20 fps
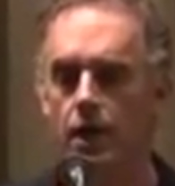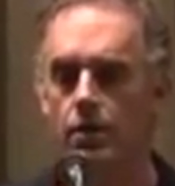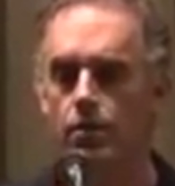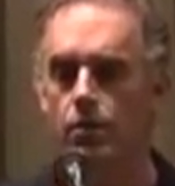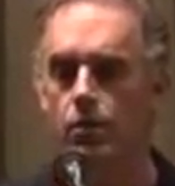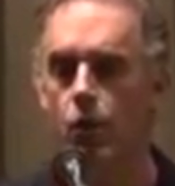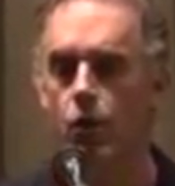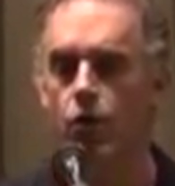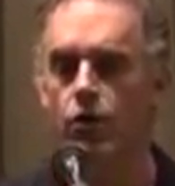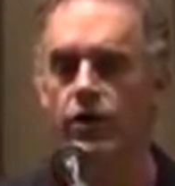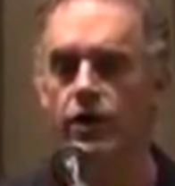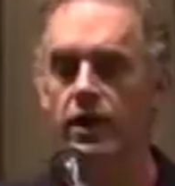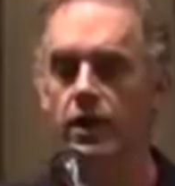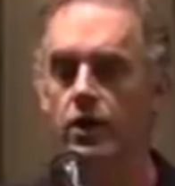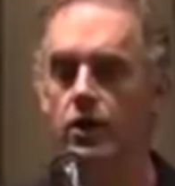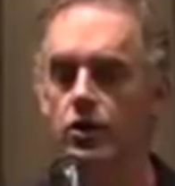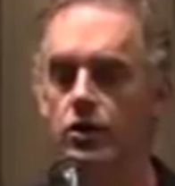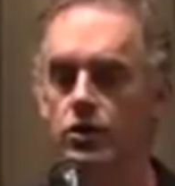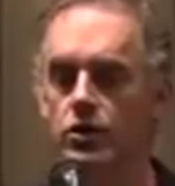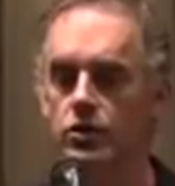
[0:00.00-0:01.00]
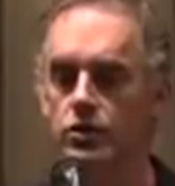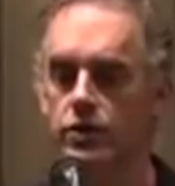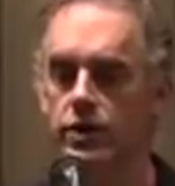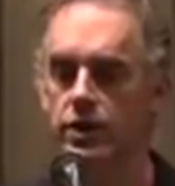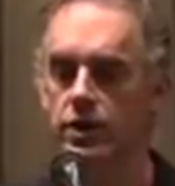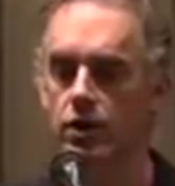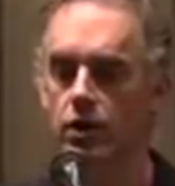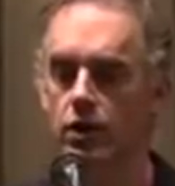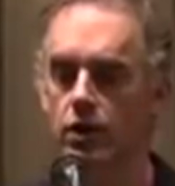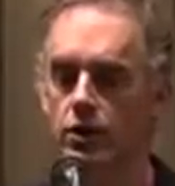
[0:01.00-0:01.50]
more than a cursory
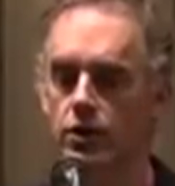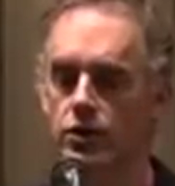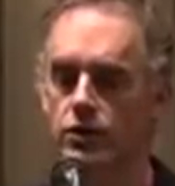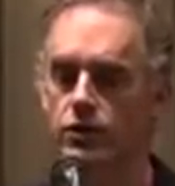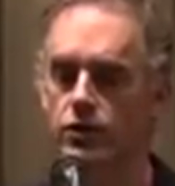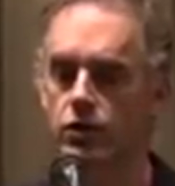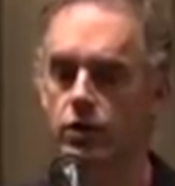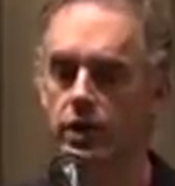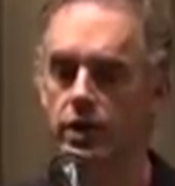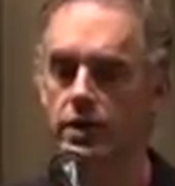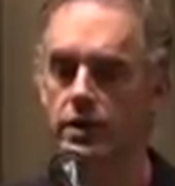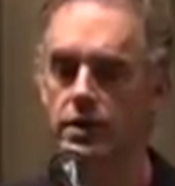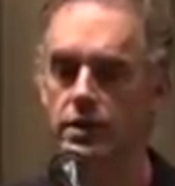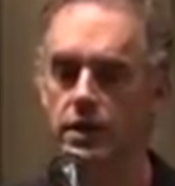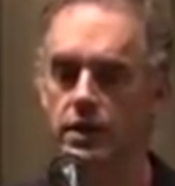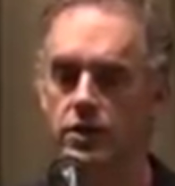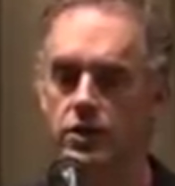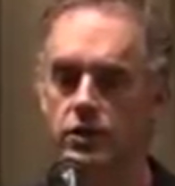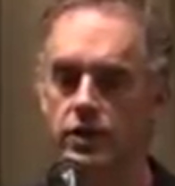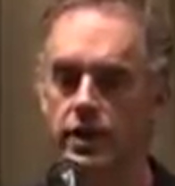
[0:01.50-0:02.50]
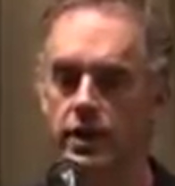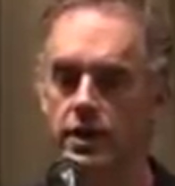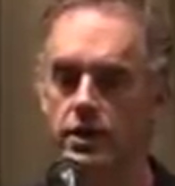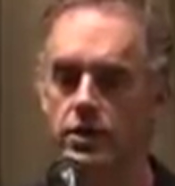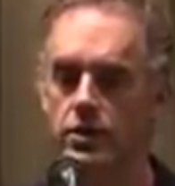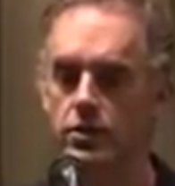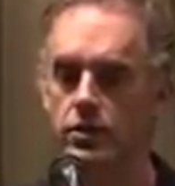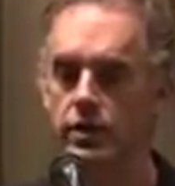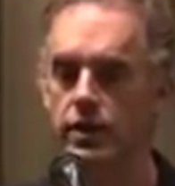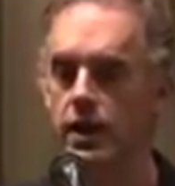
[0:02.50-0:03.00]
knowledge of 20th century
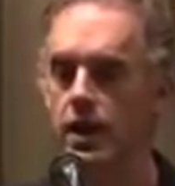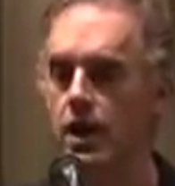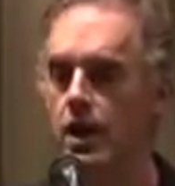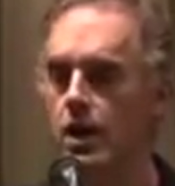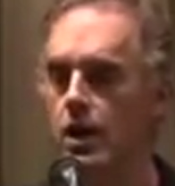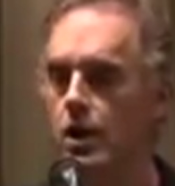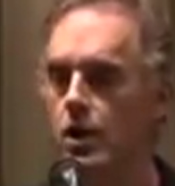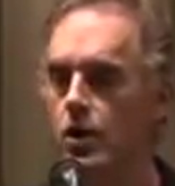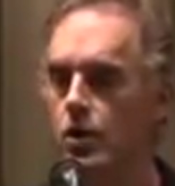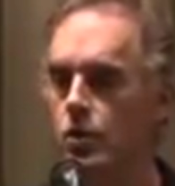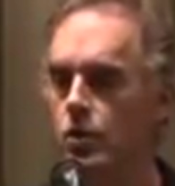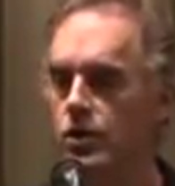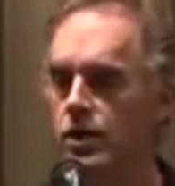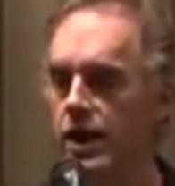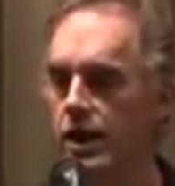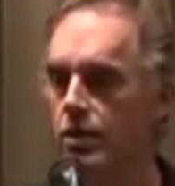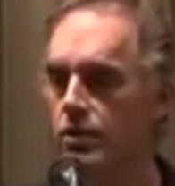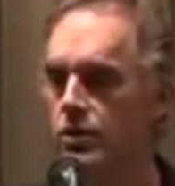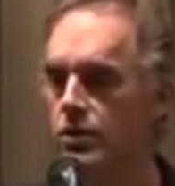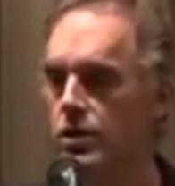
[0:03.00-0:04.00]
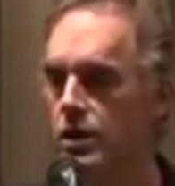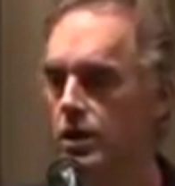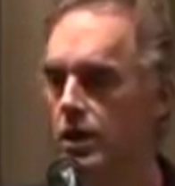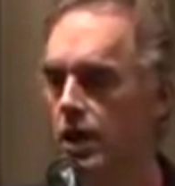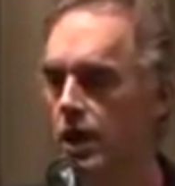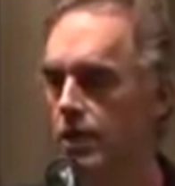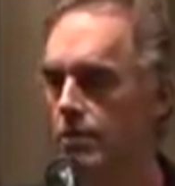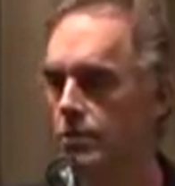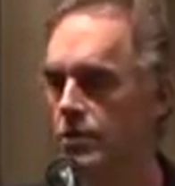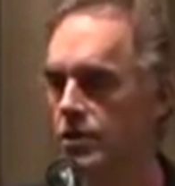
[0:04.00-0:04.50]
history who dares to
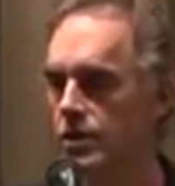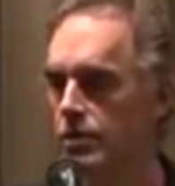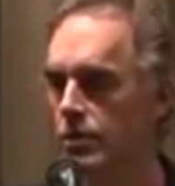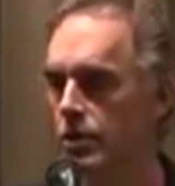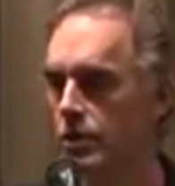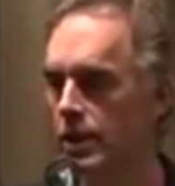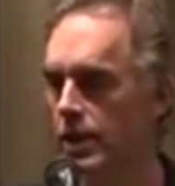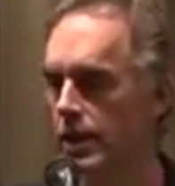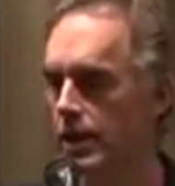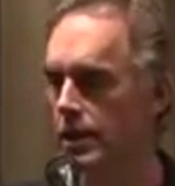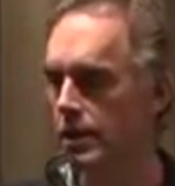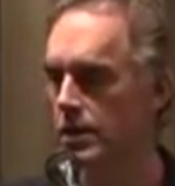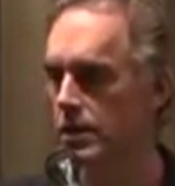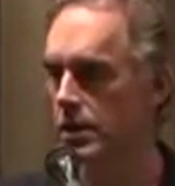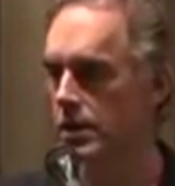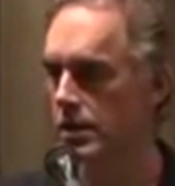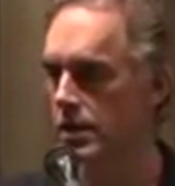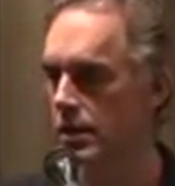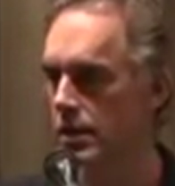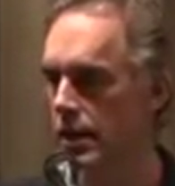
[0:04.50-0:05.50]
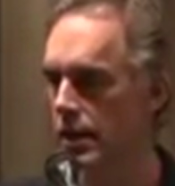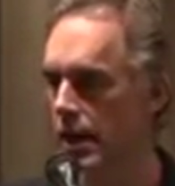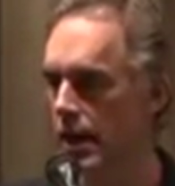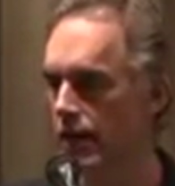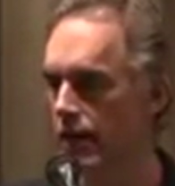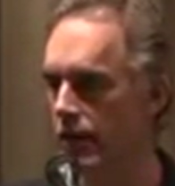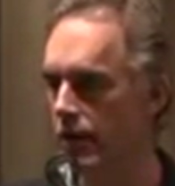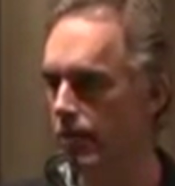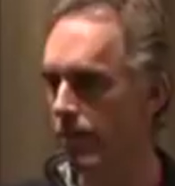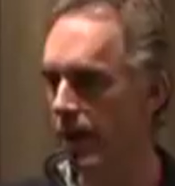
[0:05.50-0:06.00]
claim simultaneously that they
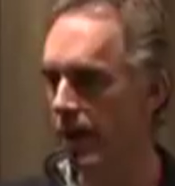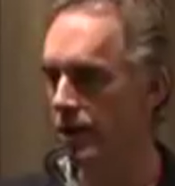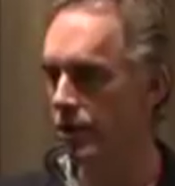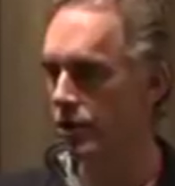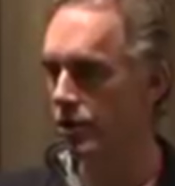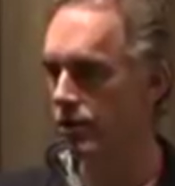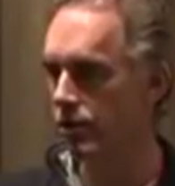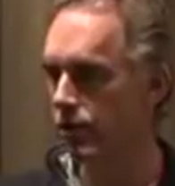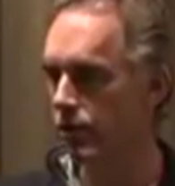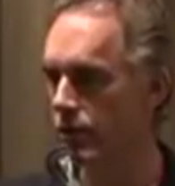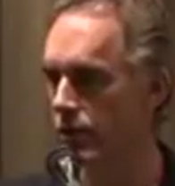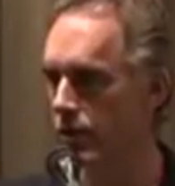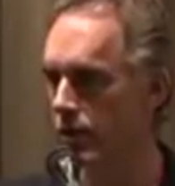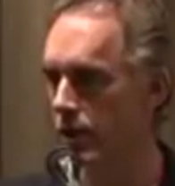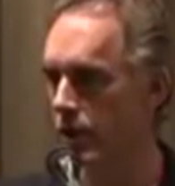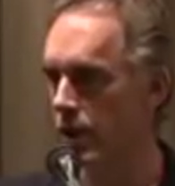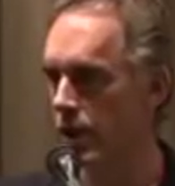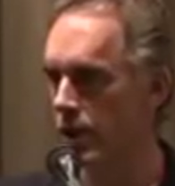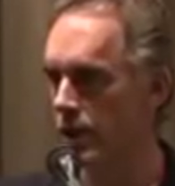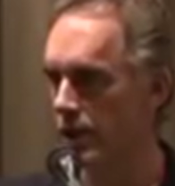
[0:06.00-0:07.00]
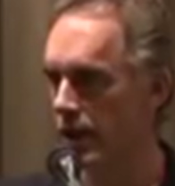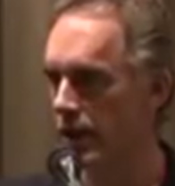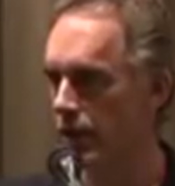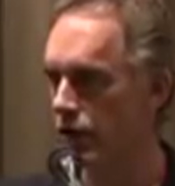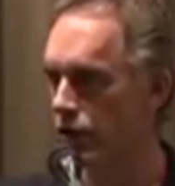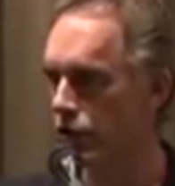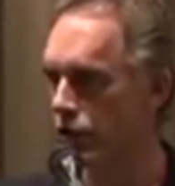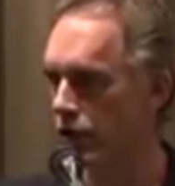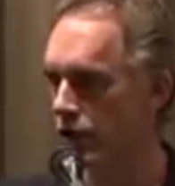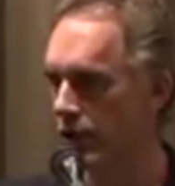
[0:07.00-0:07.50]
have compassion for the
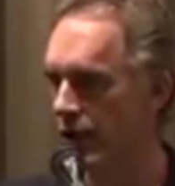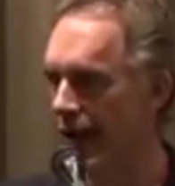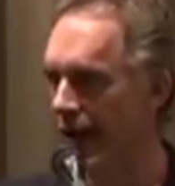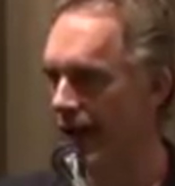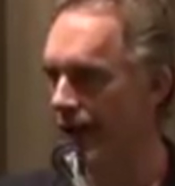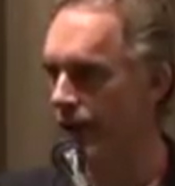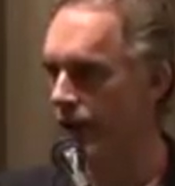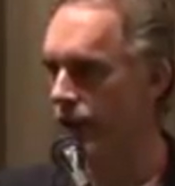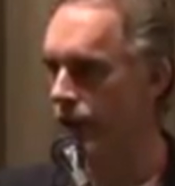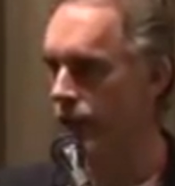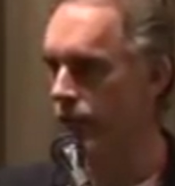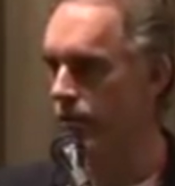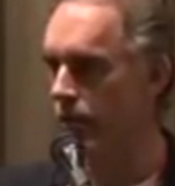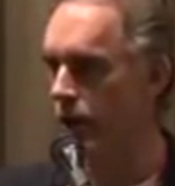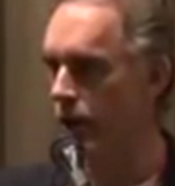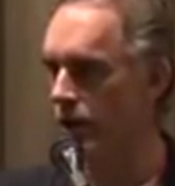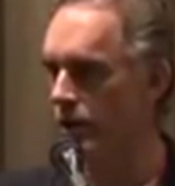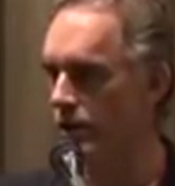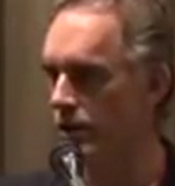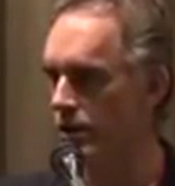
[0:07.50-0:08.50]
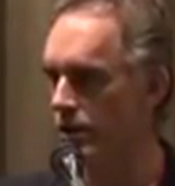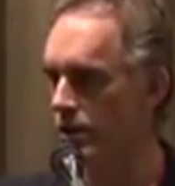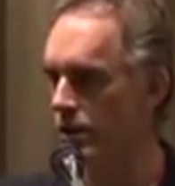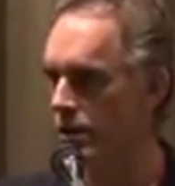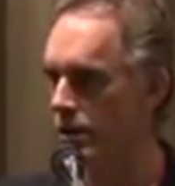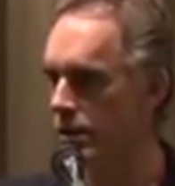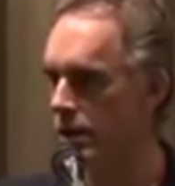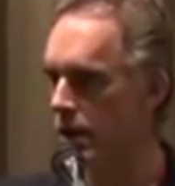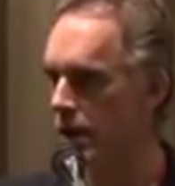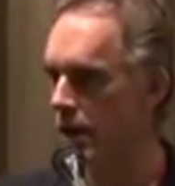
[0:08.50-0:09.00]
downtrodden and that they're
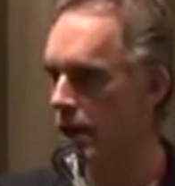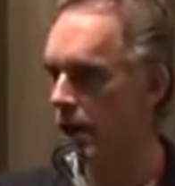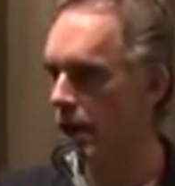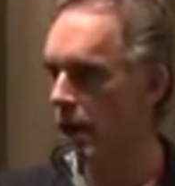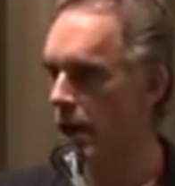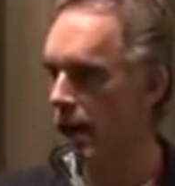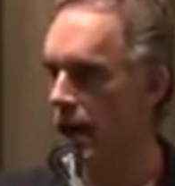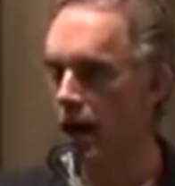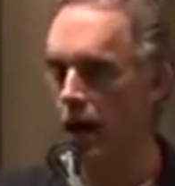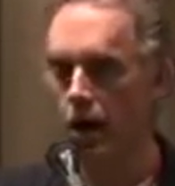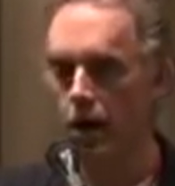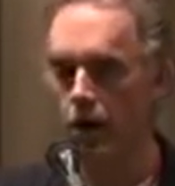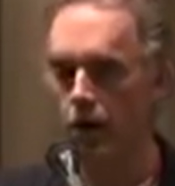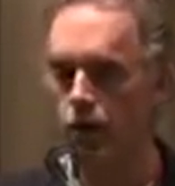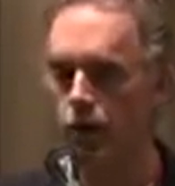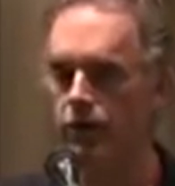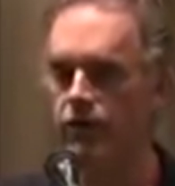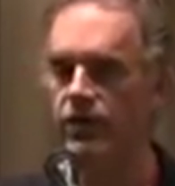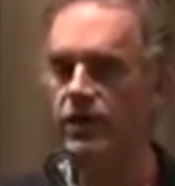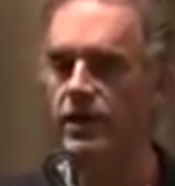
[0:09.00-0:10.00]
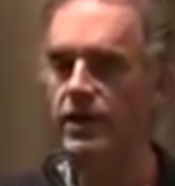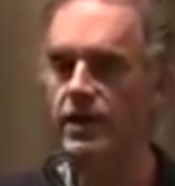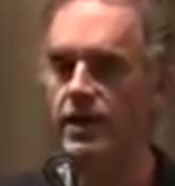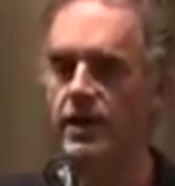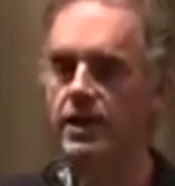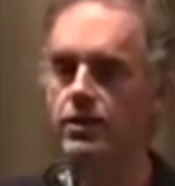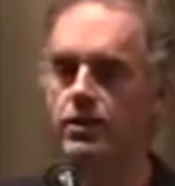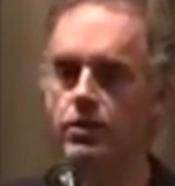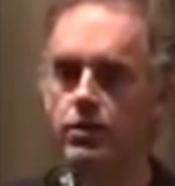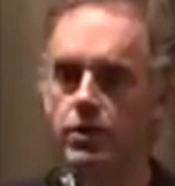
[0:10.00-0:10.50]
Marxists are revealing
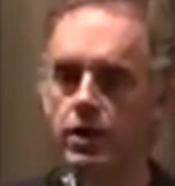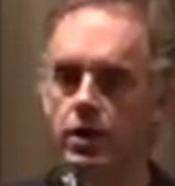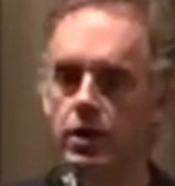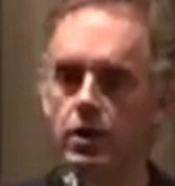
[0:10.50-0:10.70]
either